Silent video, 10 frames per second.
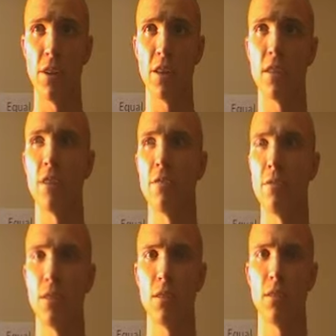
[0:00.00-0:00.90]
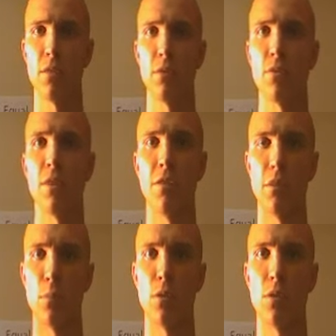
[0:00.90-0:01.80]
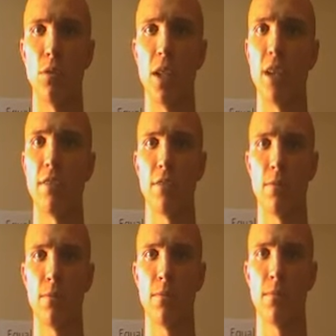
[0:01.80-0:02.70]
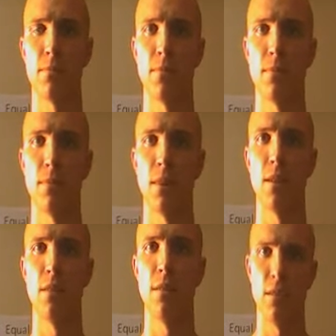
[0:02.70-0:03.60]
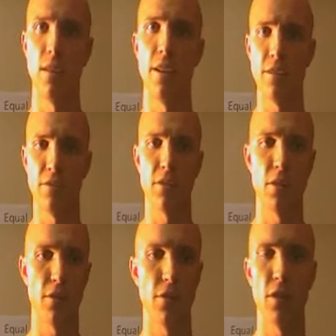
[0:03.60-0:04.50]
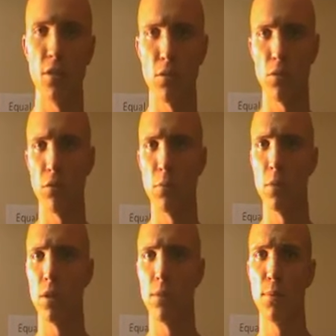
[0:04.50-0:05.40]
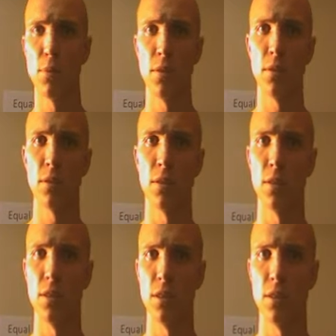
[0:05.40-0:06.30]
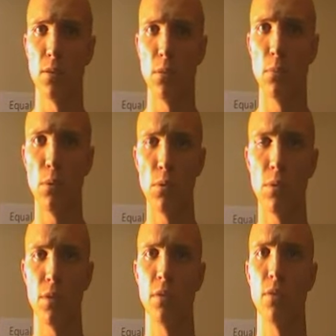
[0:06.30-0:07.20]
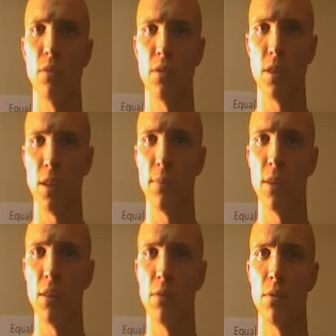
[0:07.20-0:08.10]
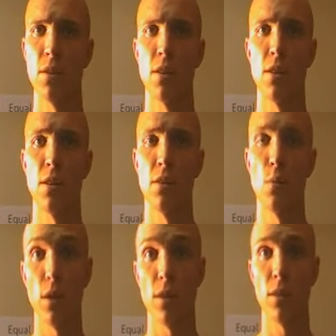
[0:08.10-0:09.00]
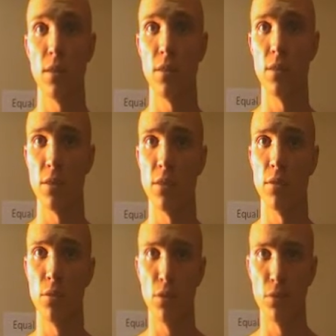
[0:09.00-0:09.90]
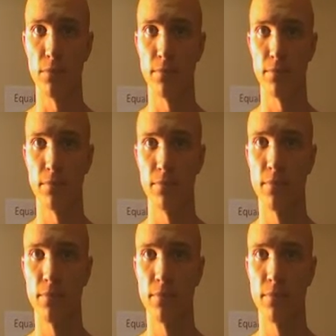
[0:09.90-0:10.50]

all of that, and I felt there was nothing more to life. Life has nothing in store for me anymore. It's all bored and all the same now. What is there to do?